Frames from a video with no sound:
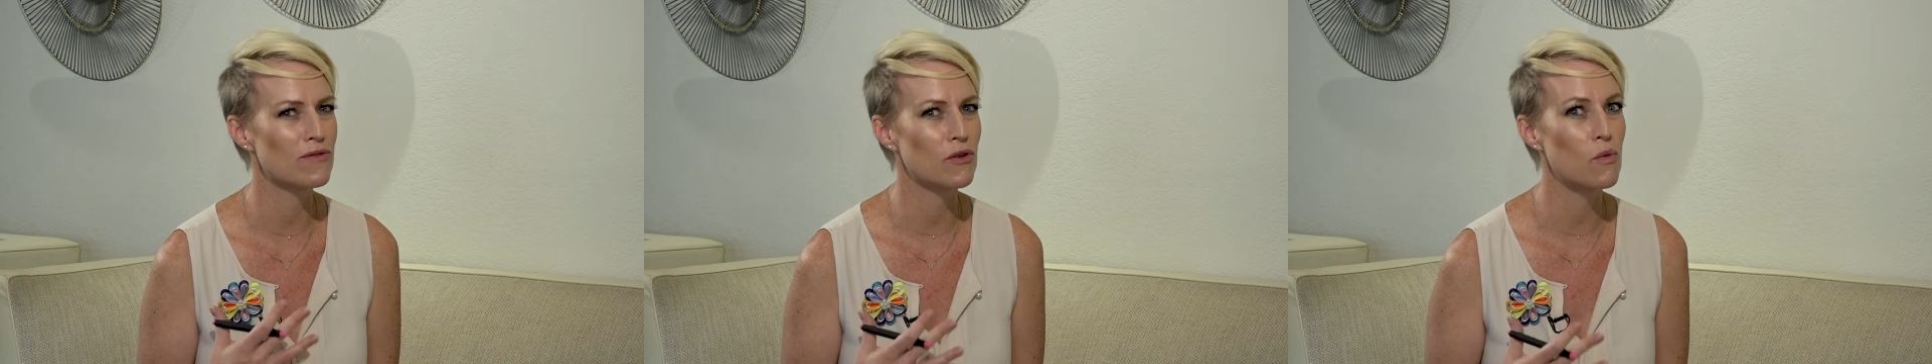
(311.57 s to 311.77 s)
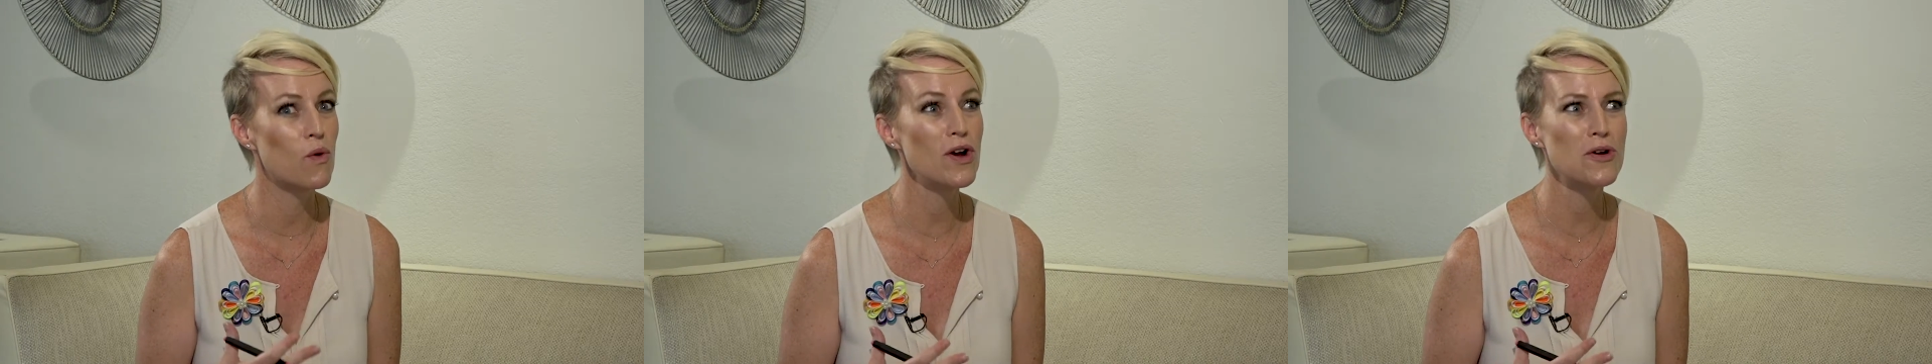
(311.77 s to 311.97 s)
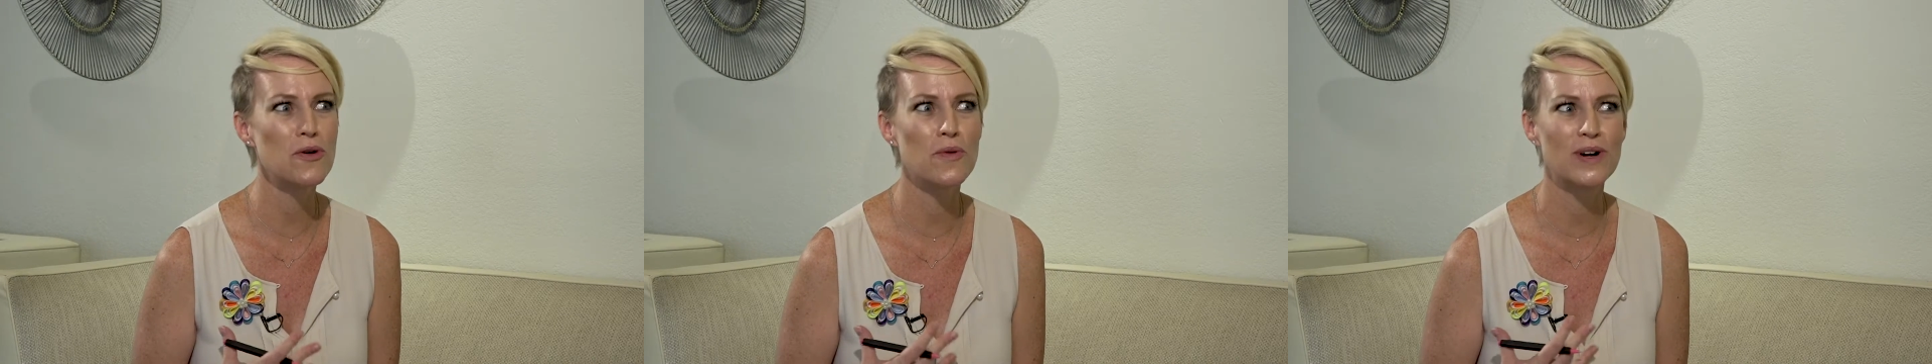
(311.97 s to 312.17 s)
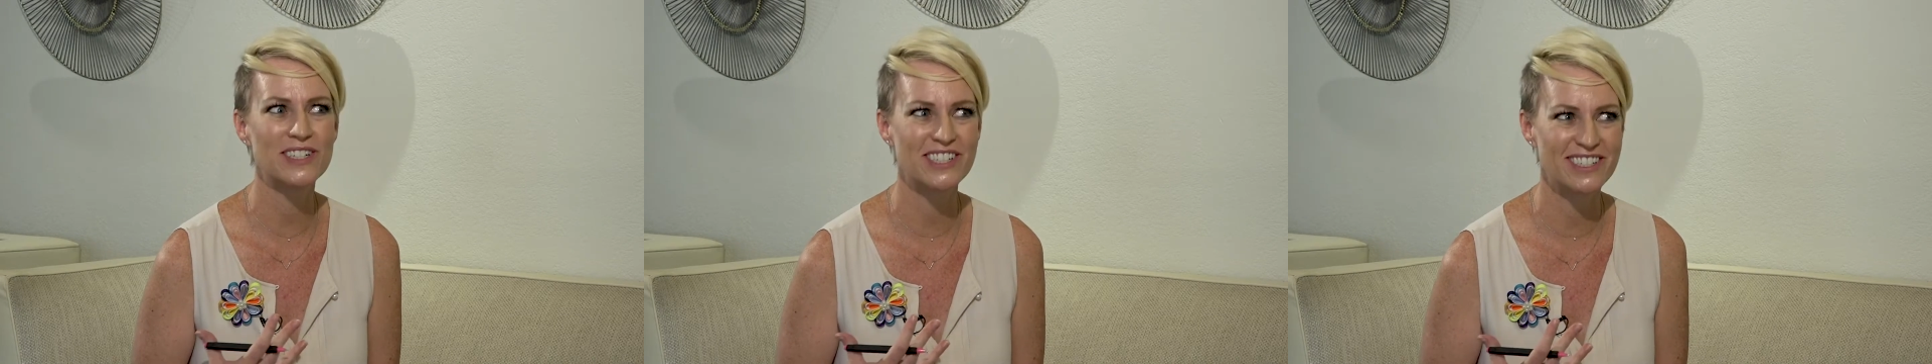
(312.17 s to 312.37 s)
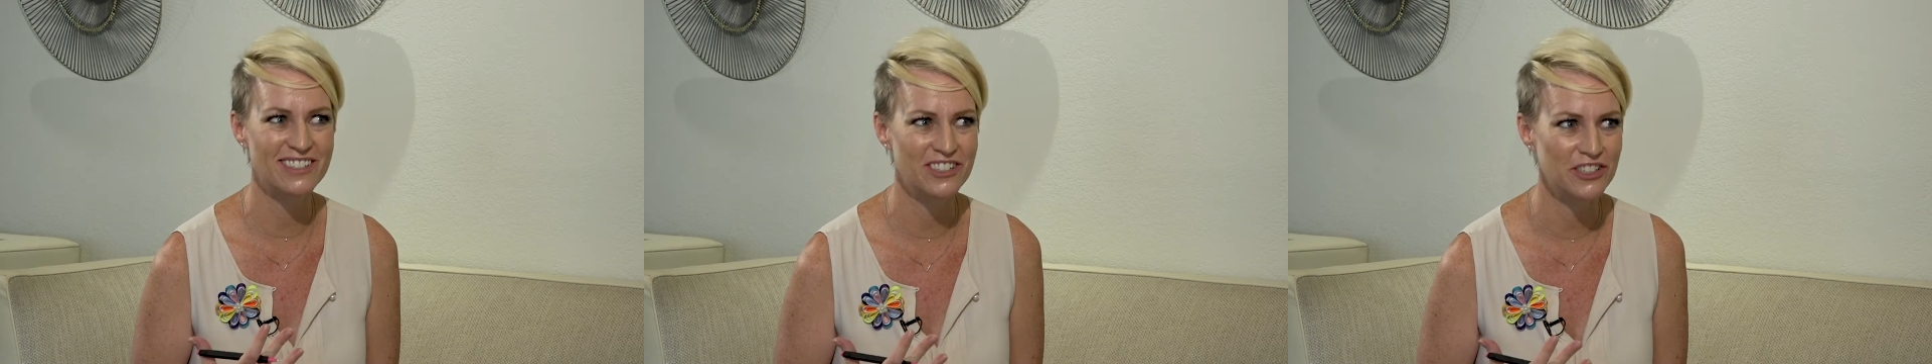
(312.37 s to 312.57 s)
or what
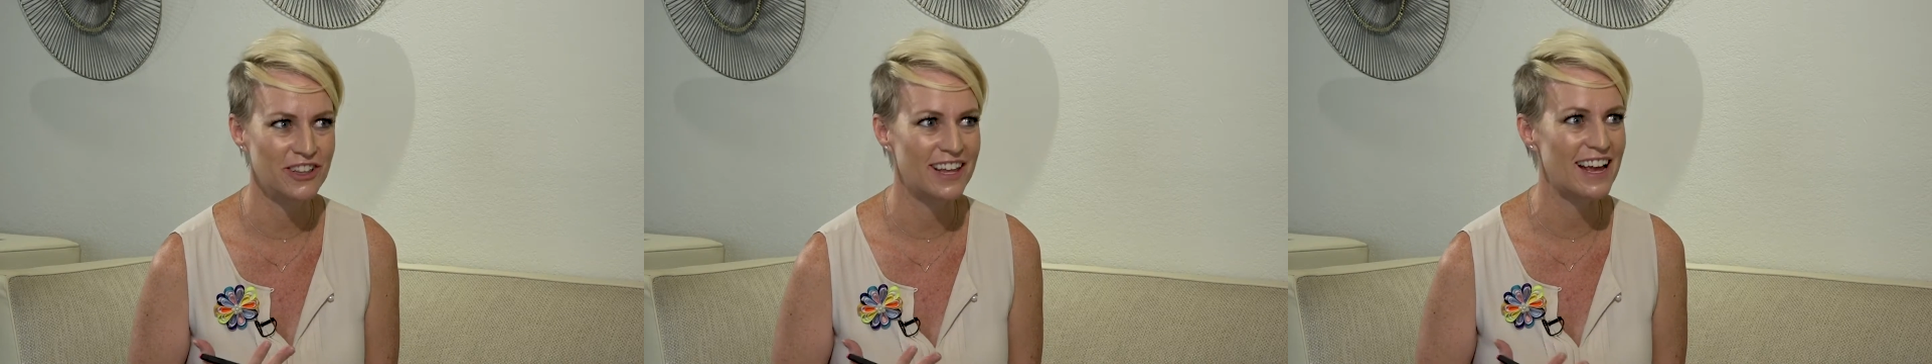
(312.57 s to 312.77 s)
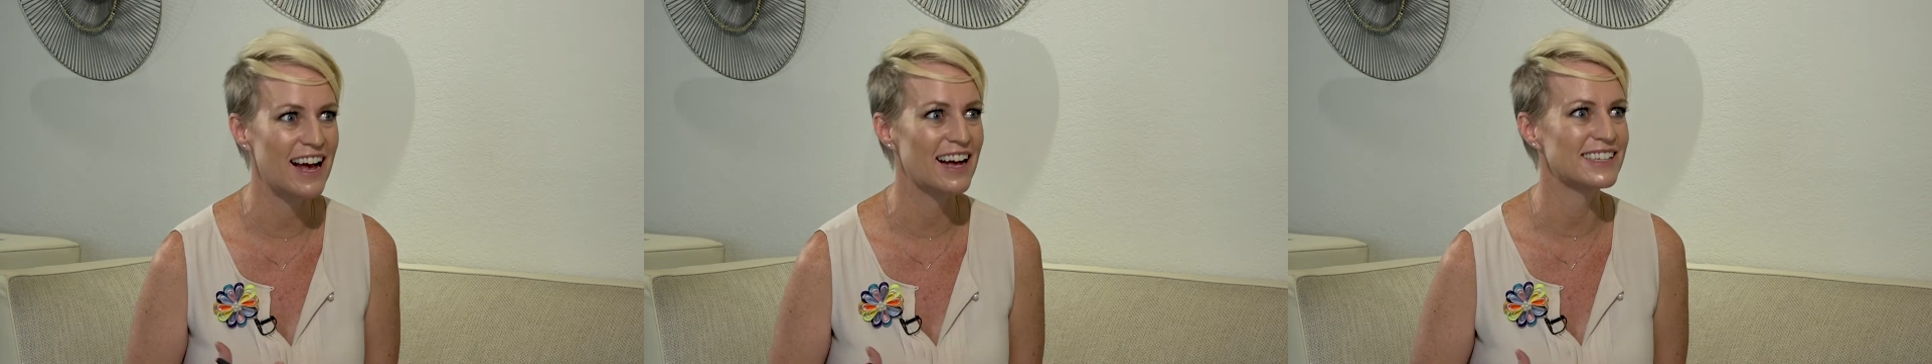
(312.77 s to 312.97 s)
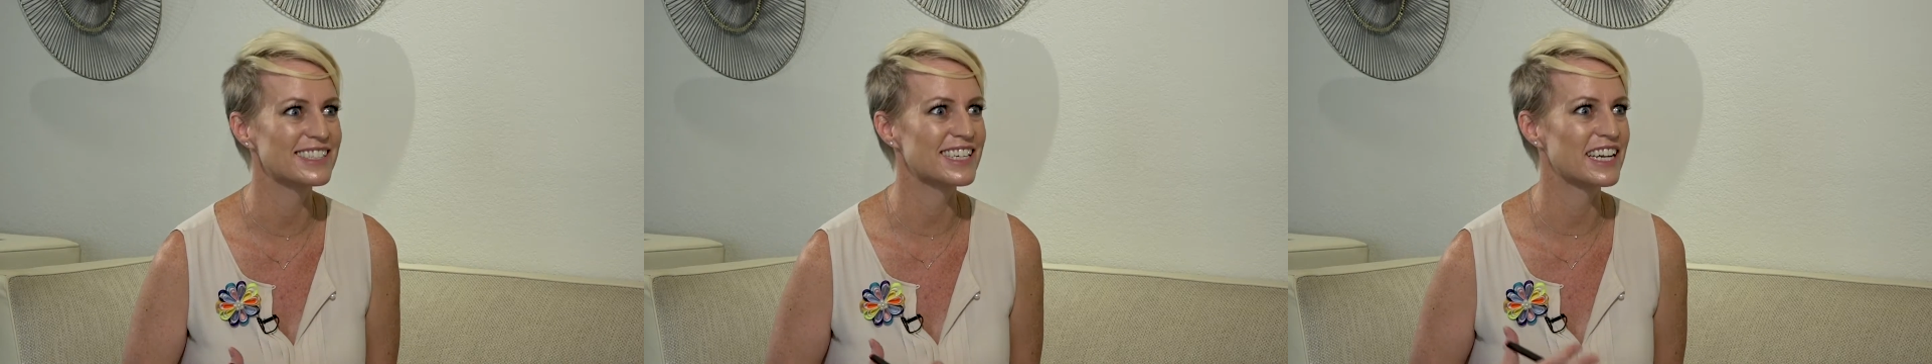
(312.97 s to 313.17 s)
questions should they ask,